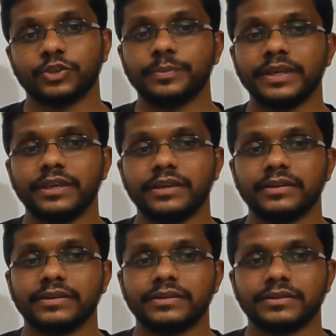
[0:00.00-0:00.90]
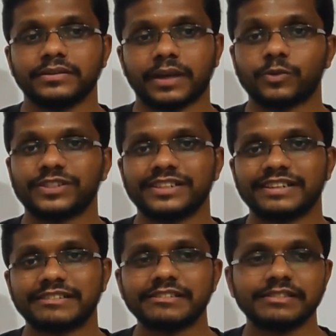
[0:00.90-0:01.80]
be 1000
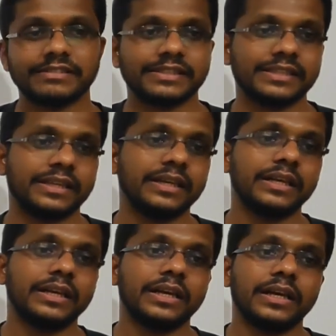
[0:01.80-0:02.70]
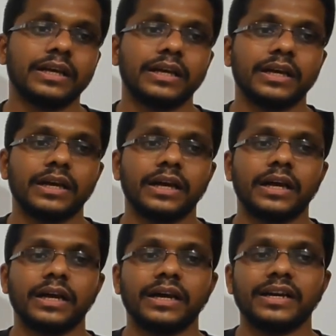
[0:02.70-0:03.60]
hectares.
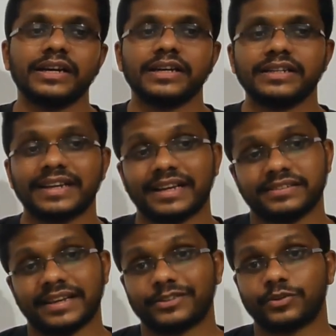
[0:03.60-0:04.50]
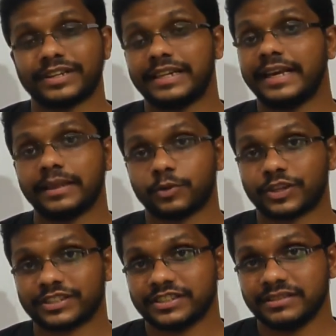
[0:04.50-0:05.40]
It has statutory legal
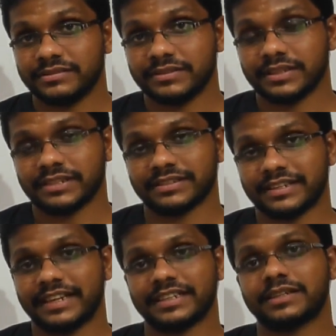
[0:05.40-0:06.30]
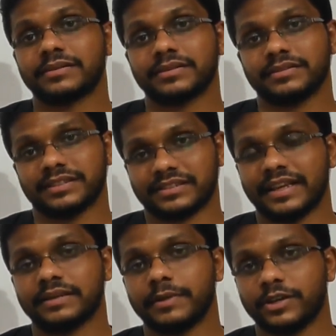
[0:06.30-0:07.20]
protection. It is created just
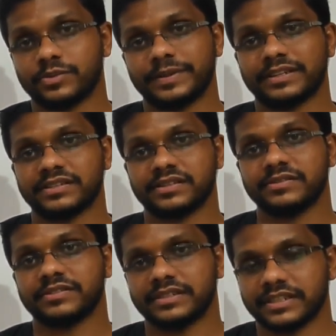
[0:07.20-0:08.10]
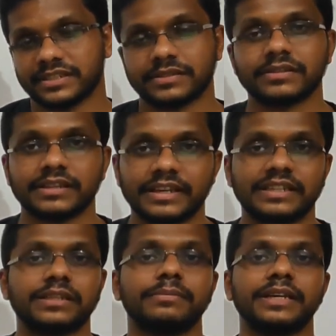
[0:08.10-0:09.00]
like biosphere reserves. It is
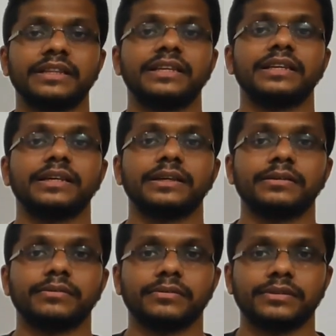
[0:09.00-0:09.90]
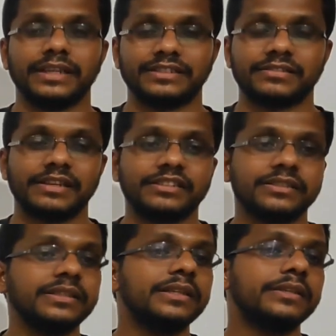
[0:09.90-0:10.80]
created by the legislation.